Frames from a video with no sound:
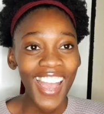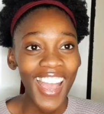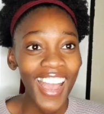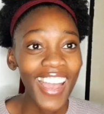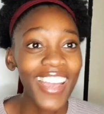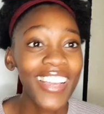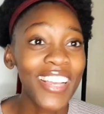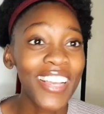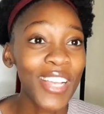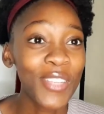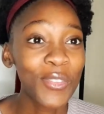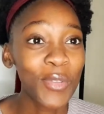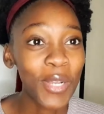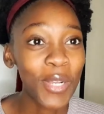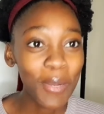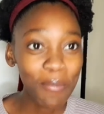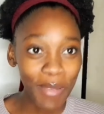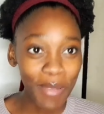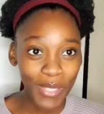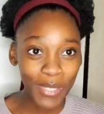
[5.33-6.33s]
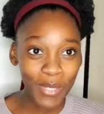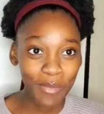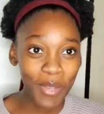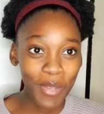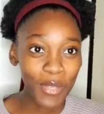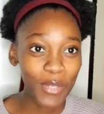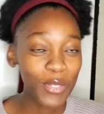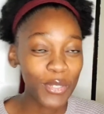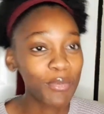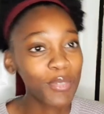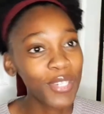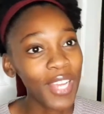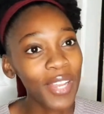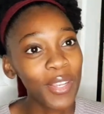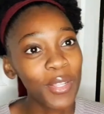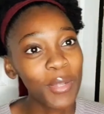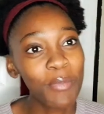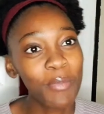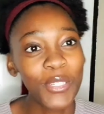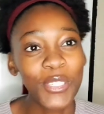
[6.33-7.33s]
Hi guys, welcome back to my YouTube
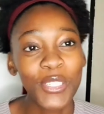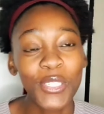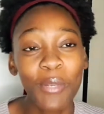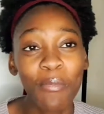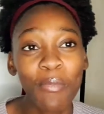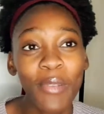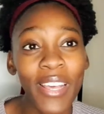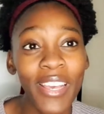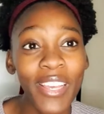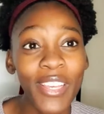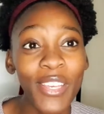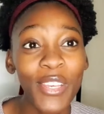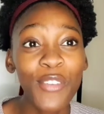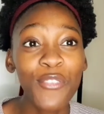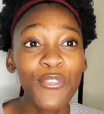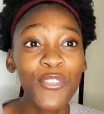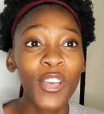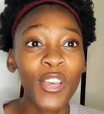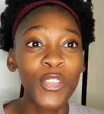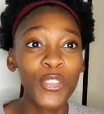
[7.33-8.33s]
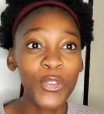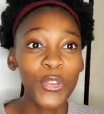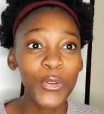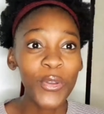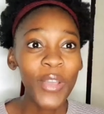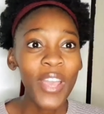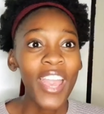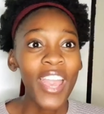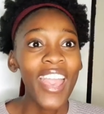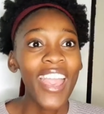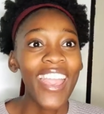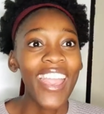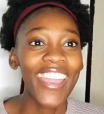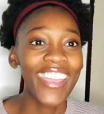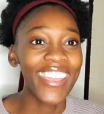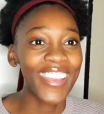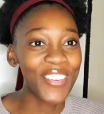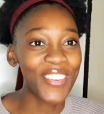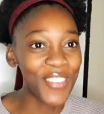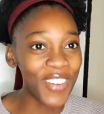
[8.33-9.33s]
channel, Patricia Black. If you're new,
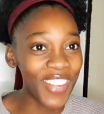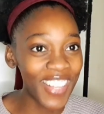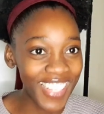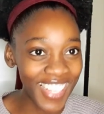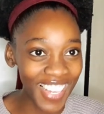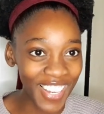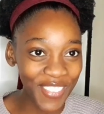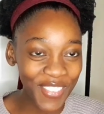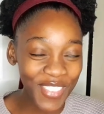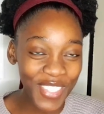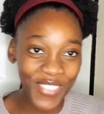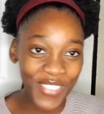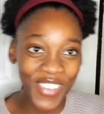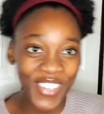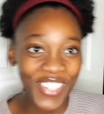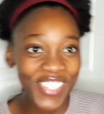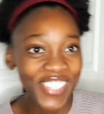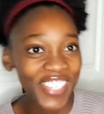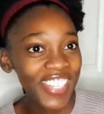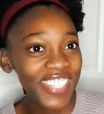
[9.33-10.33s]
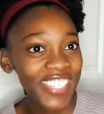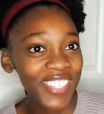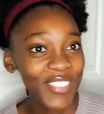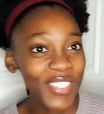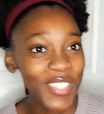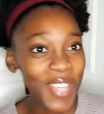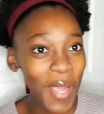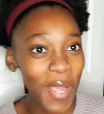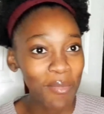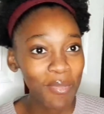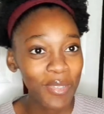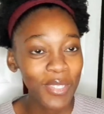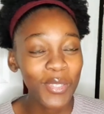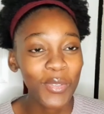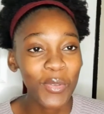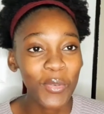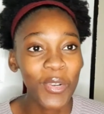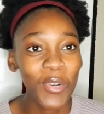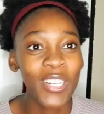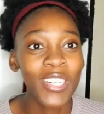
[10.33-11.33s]
hey and welcome to my returning
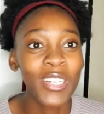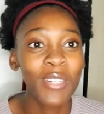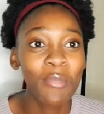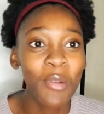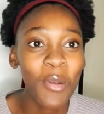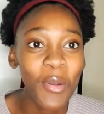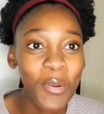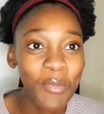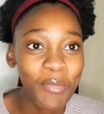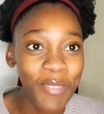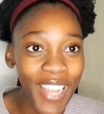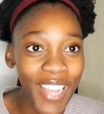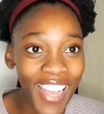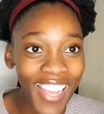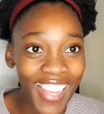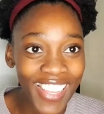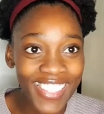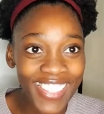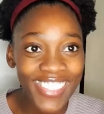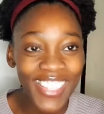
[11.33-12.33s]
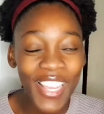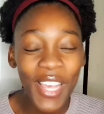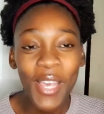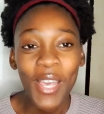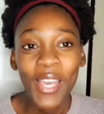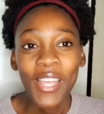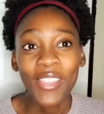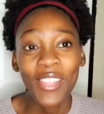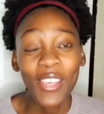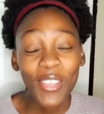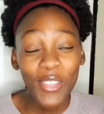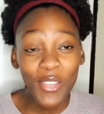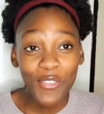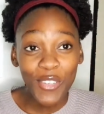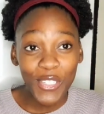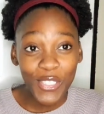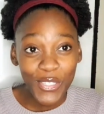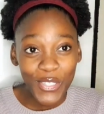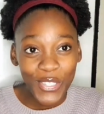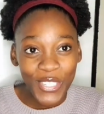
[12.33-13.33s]
subscribers. Welcome home, guys. Thank you
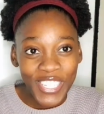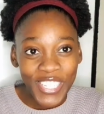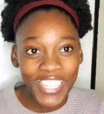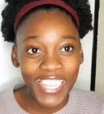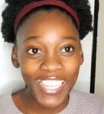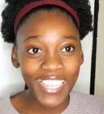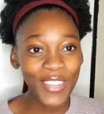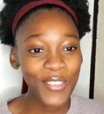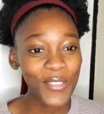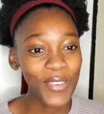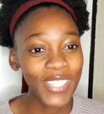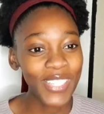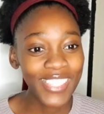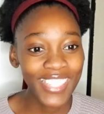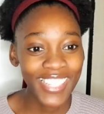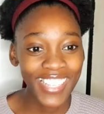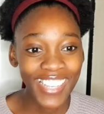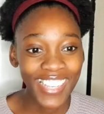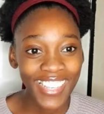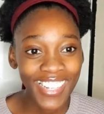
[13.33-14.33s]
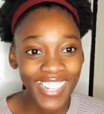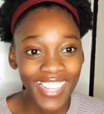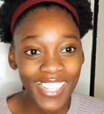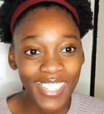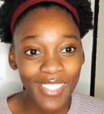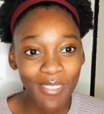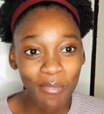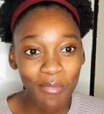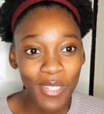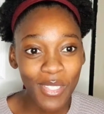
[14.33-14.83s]
for tuning in once again, guys.